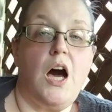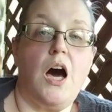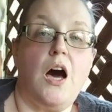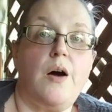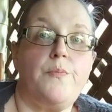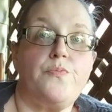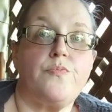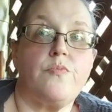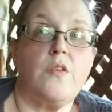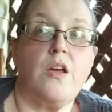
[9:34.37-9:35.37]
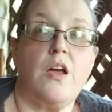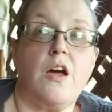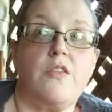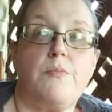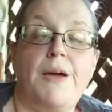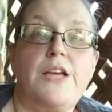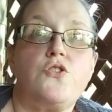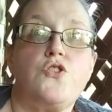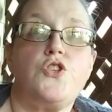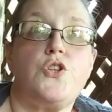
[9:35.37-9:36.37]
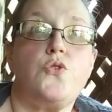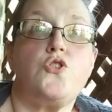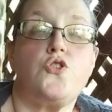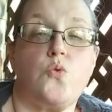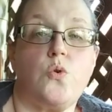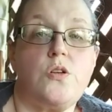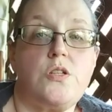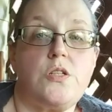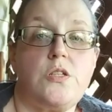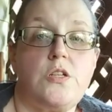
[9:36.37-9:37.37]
the pants are too short